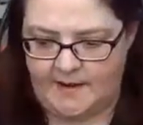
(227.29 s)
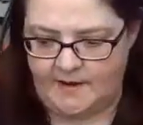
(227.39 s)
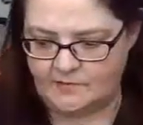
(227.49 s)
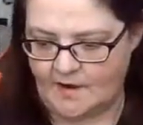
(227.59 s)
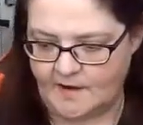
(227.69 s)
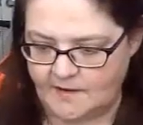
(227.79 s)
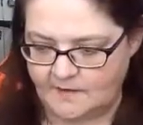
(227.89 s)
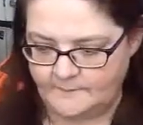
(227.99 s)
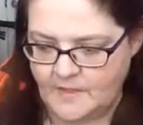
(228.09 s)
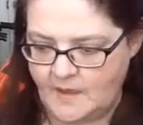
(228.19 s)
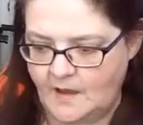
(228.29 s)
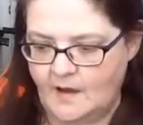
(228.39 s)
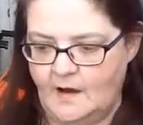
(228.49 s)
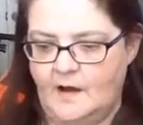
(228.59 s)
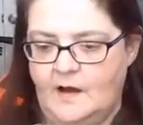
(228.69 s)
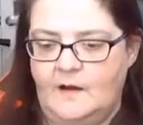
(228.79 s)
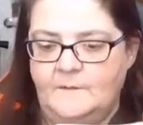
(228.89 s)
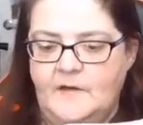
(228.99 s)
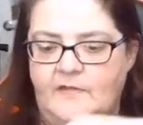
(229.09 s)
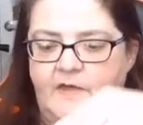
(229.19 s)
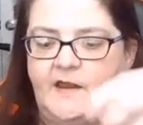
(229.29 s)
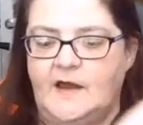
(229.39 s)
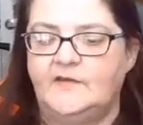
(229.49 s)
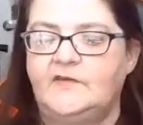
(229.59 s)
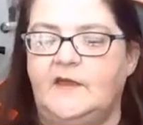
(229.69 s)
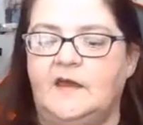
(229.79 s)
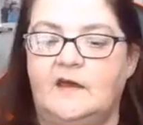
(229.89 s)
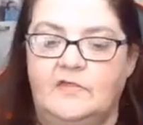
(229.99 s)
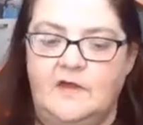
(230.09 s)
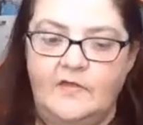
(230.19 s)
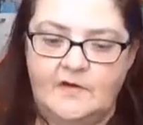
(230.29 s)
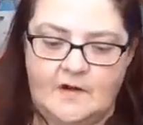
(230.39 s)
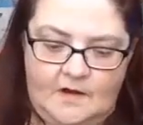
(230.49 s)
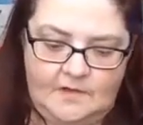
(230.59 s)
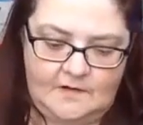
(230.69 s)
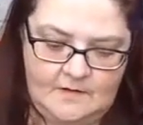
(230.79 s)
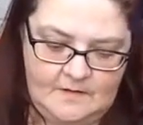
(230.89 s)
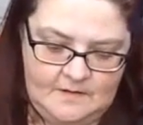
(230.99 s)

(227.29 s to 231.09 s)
paint on it. Then I take the other color,